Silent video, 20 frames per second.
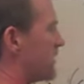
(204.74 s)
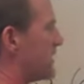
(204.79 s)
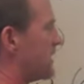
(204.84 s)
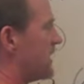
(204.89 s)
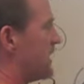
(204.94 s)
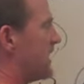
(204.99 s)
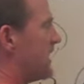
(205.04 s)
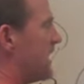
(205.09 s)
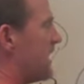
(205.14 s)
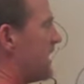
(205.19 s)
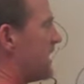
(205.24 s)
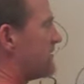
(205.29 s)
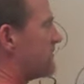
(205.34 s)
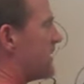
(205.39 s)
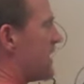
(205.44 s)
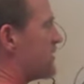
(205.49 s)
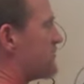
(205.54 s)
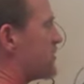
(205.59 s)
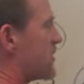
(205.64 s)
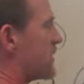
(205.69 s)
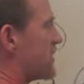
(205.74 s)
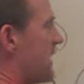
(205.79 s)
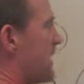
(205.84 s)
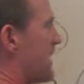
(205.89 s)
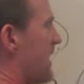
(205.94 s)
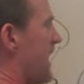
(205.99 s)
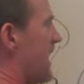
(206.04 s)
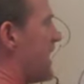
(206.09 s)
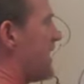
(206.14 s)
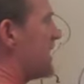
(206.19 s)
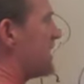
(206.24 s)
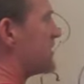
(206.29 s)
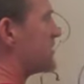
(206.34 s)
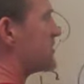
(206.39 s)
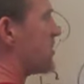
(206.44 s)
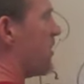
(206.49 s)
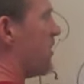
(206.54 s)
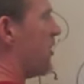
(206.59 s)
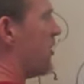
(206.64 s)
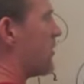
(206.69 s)
it. If I bring that a
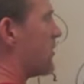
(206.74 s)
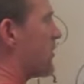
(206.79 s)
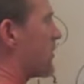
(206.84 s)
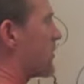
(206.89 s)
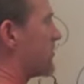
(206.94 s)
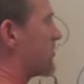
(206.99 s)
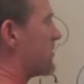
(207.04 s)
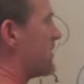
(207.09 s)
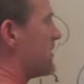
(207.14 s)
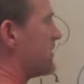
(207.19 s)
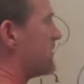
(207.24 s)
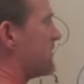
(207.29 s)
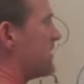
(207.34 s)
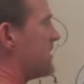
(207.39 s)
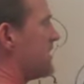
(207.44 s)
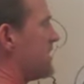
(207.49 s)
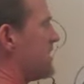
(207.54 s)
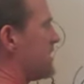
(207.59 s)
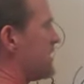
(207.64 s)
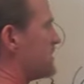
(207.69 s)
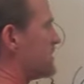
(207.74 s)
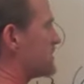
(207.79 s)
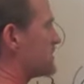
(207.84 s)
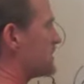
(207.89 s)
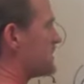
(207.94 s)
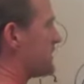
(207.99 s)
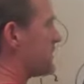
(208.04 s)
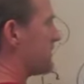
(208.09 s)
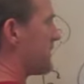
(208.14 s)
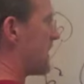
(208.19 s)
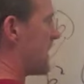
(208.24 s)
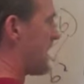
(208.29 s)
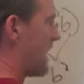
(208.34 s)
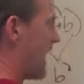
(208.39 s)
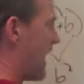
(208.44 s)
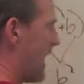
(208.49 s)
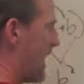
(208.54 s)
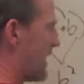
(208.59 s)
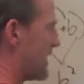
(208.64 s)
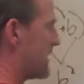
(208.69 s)
into all three of these,
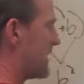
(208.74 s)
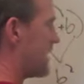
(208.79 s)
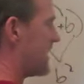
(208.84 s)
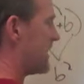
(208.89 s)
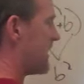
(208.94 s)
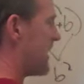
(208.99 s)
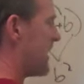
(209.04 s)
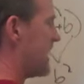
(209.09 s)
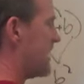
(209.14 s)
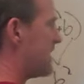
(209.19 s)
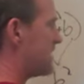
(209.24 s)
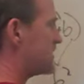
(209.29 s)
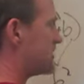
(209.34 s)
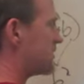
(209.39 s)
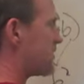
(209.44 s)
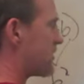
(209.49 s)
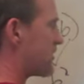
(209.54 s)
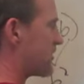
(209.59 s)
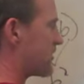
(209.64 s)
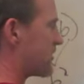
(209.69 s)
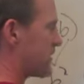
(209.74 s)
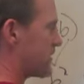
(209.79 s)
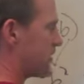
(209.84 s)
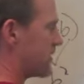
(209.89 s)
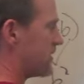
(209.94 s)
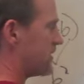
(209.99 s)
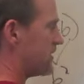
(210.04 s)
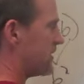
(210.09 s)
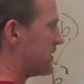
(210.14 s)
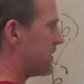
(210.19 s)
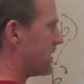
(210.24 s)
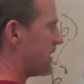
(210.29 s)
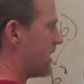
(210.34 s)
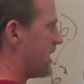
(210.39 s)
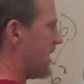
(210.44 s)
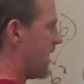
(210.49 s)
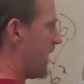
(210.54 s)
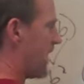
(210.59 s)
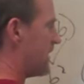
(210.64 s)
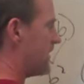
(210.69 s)
I get a to the third,
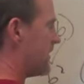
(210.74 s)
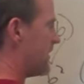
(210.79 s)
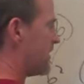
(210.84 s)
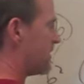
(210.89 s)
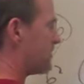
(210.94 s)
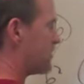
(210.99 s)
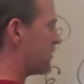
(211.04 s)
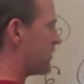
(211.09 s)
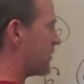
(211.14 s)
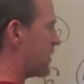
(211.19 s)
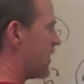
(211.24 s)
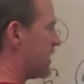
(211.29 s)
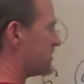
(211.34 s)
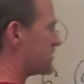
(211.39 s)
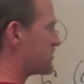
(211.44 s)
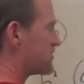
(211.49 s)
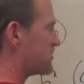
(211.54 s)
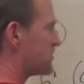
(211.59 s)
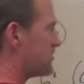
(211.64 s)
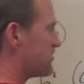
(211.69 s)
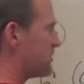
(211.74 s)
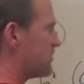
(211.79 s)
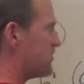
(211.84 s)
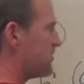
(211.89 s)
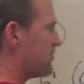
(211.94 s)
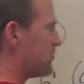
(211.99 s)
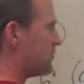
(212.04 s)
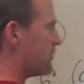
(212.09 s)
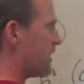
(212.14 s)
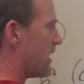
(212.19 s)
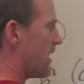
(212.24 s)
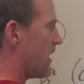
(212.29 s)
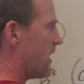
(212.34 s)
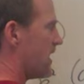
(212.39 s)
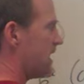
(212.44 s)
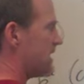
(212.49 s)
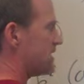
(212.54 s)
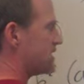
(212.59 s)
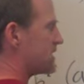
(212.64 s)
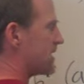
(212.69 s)
and then plus 2,
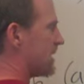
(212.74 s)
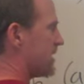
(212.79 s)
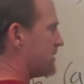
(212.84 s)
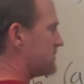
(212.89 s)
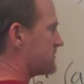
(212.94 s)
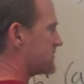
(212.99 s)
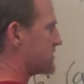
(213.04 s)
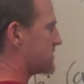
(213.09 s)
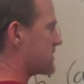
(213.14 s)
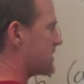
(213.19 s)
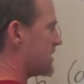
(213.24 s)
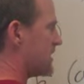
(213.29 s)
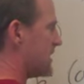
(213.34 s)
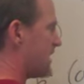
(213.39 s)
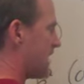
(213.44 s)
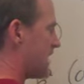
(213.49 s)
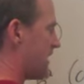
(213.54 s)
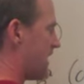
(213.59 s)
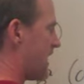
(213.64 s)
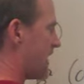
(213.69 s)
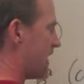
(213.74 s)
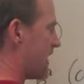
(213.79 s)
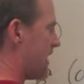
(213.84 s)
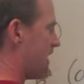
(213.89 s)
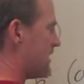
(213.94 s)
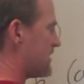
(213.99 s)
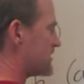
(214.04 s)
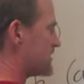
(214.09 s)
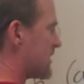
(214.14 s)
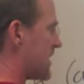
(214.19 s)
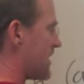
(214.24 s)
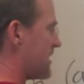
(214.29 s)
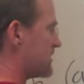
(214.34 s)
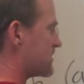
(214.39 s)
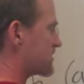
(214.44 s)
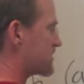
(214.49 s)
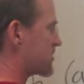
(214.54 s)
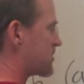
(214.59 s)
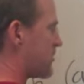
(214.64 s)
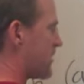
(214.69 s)
a times that a is a
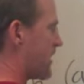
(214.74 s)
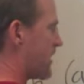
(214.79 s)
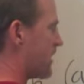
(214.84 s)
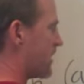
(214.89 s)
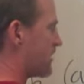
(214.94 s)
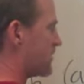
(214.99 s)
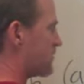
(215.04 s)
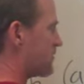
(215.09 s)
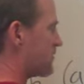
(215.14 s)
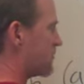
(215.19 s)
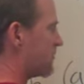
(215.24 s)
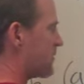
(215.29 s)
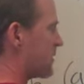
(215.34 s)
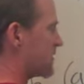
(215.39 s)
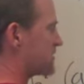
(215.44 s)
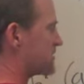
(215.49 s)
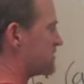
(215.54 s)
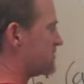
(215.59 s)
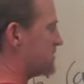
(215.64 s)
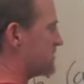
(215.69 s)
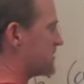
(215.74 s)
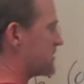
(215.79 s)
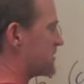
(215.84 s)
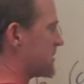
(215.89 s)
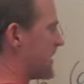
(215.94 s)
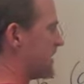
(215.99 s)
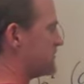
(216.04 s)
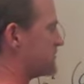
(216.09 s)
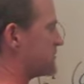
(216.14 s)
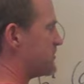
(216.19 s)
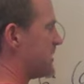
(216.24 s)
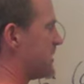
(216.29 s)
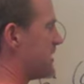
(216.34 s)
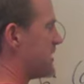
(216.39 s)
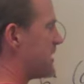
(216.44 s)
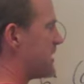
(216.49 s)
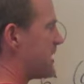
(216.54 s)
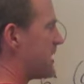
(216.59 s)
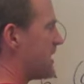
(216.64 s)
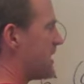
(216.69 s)
squared plus times
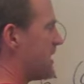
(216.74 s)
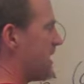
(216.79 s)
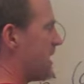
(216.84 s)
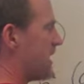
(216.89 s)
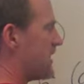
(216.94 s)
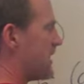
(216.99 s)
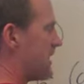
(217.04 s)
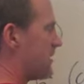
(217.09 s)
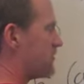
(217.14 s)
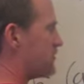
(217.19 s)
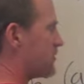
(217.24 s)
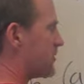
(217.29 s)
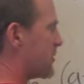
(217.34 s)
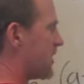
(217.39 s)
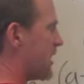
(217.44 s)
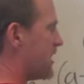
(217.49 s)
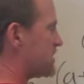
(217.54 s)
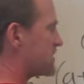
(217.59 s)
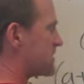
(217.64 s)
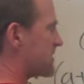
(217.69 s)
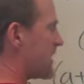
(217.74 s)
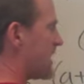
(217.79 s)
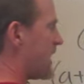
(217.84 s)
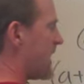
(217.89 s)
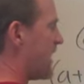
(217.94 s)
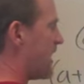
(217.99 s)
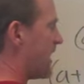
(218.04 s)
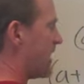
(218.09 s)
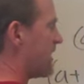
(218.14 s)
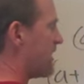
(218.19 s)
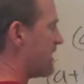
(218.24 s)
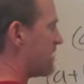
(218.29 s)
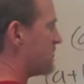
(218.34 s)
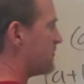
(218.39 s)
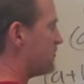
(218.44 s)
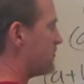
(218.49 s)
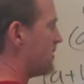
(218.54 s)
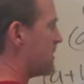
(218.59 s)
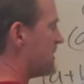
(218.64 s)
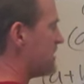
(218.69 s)
b, then plus a
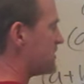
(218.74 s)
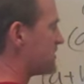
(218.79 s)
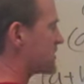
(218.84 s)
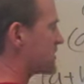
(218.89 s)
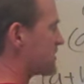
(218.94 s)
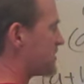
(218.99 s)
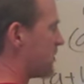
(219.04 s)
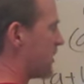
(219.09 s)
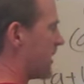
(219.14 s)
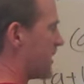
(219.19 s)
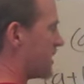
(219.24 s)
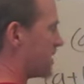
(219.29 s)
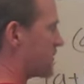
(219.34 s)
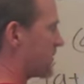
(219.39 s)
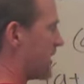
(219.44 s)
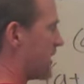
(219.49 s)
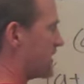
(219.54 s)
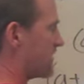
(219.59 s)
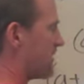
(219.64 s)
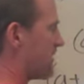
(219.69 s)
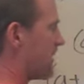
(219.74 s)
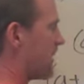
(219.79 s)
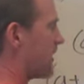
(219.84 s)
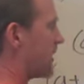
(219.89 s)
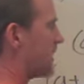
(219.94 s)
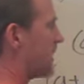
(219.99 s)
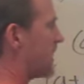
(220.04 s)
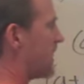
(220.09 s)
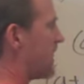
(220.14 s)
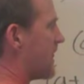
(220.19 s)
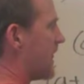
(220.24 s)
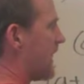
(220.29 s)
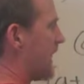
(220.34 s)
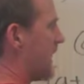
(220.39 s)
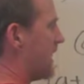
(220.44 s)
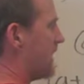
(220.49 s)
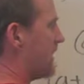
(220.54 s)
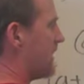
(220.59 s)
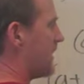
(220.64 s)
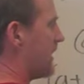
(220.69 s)
b squared right there,
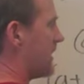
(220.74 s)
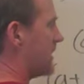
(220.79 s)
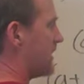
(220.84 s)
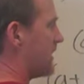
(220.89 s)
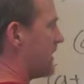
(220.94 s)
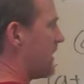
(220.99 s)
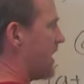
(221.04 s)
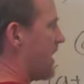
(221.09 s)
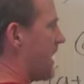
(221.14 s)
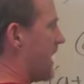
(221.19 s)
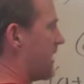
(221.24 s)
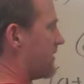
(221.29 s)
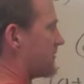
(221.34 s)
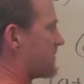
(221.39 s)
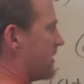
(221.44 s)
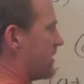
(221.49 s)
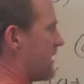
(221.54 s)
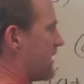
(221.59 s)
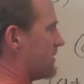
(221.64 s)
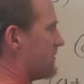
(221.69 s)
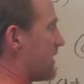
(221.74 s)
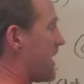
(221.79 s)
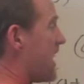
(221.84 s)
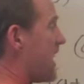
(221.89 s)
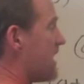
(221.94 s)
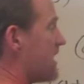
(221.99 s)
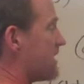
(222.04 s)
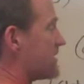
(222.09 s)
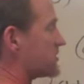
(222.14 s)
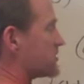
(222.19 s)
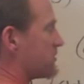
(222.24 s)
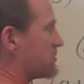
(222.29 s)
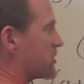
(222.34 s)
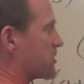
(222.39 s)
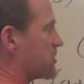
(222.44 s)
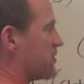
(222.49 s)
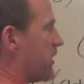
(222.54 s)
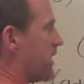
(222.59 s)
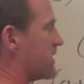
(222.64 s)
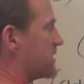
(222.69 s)
and then I've run out of a, so I'm going
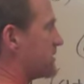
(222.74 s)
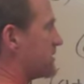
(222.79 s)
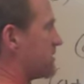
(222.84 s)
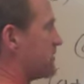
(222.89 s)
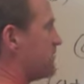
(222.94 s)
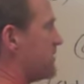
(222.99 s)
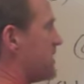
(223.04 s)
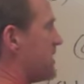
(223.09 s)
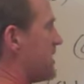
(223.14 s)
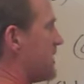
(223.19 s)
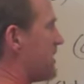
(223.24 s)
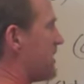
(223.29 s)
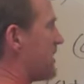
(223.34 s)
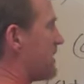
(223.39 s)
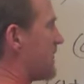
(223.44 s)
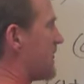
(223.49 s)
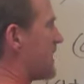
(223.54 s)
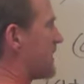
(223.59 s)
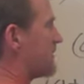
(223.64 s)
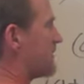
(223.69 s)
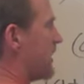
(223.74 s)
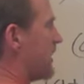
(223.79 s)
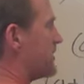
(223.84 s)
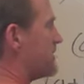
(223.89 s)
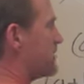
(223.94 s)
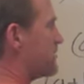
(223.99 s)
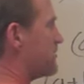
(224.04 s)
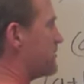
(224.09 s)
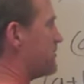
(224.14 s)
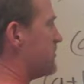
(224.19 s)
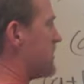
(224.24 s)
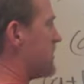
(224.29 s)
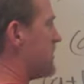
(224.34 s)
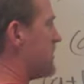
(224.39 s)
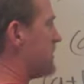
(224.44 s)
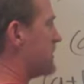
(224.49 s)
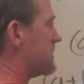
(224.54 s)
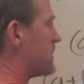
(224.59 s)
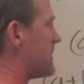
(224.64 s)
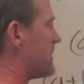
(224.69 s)
to go on to the b. If I do the
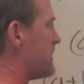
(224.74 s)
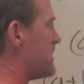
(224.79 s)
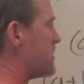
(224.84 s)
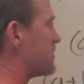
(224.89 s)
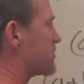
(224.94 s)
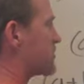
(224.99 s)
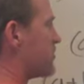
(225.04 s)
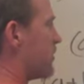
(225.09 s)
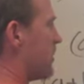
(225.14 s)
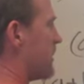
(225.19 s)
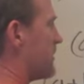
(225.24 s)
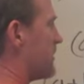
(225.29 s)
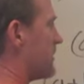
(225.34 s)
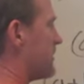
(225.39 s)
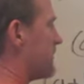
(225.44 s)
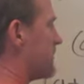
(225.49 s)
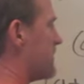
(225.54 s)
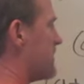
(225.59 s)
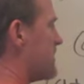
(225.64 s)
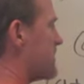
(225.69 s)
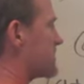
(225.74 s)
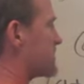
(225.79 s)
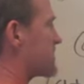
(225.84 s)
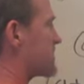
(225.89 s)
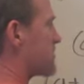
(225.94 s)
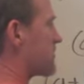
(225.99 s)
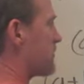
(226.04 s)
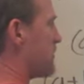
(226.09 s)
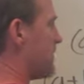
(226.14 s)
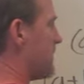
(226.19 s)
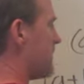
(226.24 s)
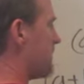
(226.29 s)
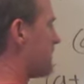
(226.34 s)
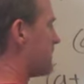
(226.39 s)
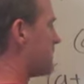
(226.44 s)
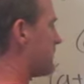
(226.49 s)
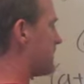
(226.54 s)
b to each one of these three,